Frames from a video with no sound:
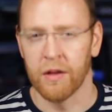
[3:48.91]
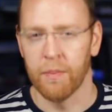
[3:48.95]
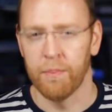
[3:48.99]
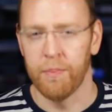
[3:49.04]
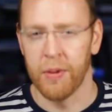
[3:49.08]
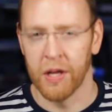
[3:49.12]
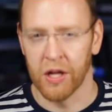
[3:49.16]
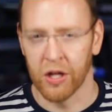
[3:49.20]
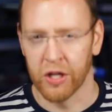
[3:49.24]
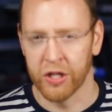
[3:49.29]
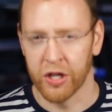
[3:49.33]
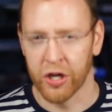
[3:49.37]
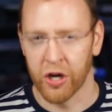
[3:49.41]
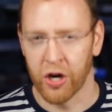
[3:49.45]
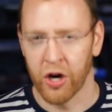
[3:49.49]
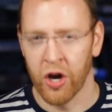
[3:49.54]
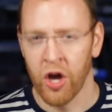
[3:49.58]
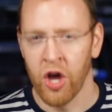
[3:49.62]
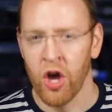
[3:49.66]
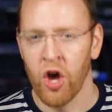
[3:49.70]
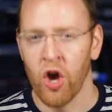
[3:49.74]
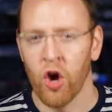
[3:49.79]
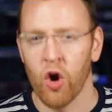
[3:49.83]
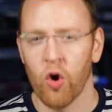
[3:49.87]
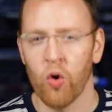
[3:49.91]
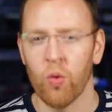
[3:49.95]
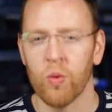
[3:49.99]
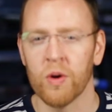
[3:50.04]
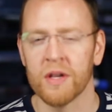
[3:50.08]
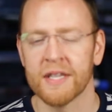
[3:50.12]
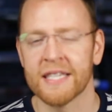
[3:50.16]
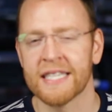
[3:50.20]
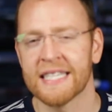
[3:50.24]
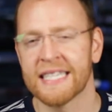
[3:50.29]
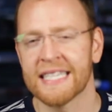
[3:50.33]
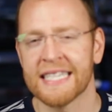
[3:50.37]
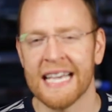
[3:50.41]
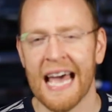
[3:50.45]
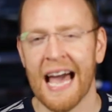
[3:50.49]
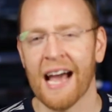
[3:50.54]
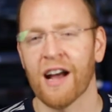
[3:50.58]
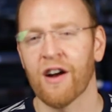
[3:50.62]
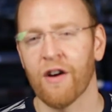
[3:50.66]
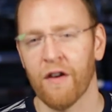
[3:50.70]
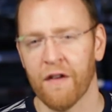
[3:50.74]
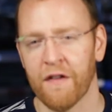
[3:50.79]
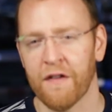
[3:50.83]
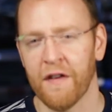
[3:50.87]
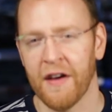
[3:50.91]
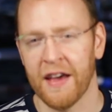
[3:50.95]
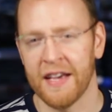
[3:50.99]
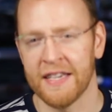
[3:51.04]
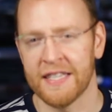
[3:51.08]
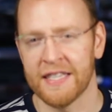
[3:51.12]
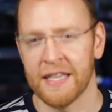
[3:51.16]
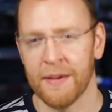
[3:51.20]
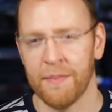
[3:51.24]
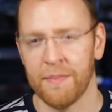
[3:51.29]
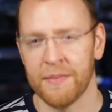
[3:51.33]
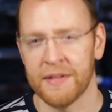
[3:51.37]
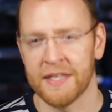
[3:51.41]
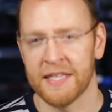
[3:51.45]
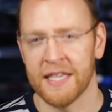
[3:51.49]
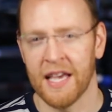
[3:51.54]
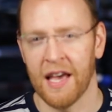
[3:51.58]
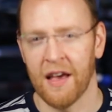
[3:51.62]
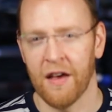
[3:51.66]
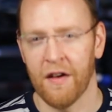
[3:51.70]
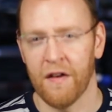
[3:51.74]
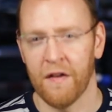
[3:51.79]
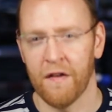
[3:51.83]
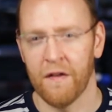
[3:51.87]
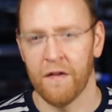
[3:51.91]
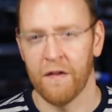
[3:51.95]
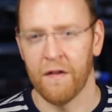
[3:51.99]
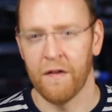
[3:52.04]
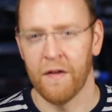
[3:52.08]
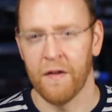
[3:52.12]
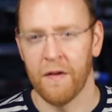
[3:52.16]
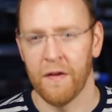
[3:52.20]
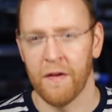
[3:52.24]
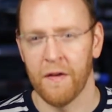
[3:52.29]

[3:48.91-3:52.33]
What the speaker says: builder who will sacrifice himself.